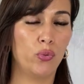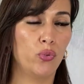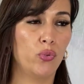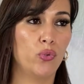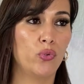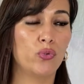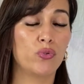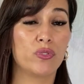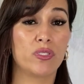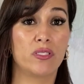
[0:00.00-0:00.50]

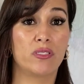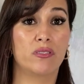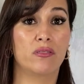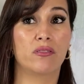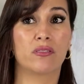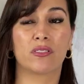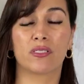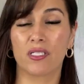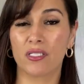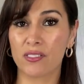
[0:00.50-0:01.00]
who
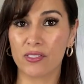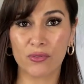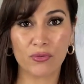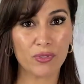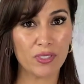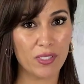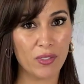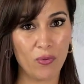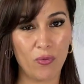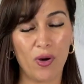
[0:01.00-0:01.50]
doesn't
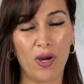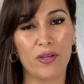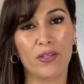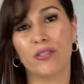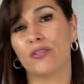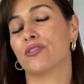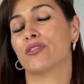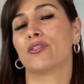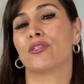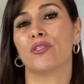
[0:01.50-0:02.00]
really want
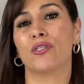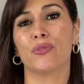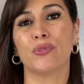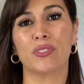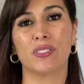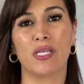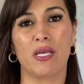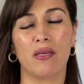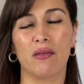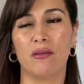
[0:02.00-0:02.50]
you to use,